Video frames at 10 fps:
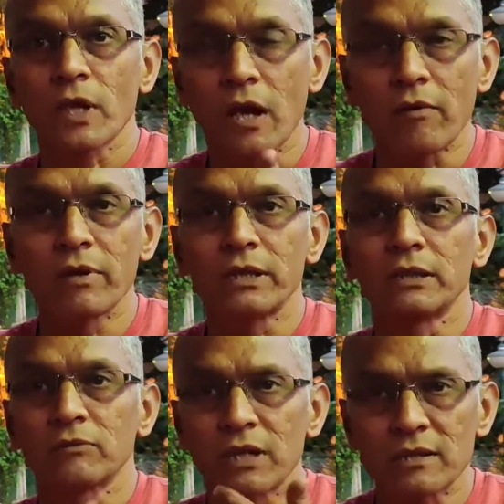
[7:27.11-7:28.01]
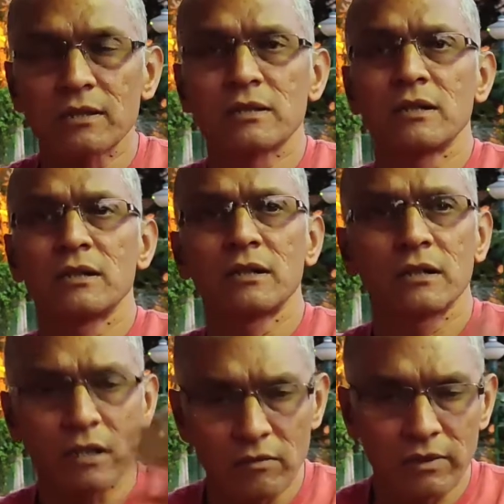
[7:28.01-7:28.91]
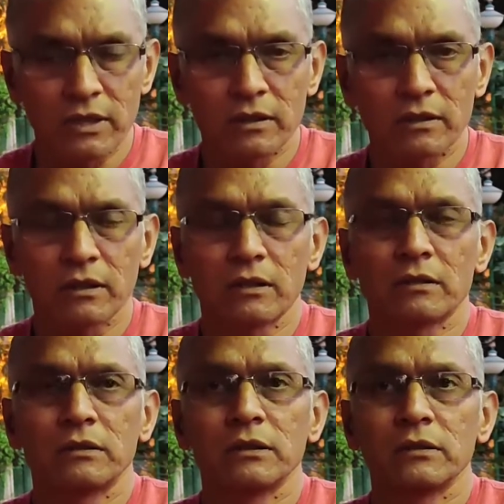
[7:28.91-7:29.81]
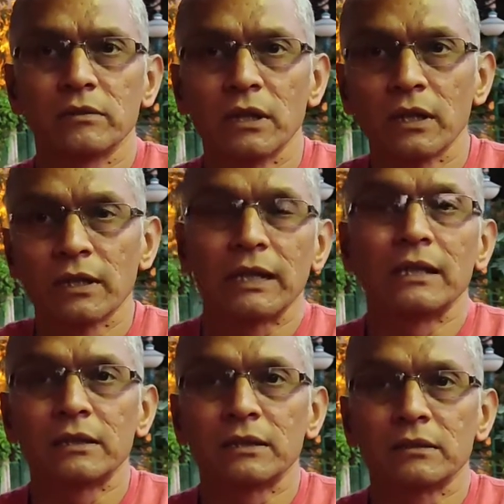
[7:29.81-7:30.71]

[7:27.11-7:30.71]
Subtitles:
how it is, what is the gender, how it is, the health,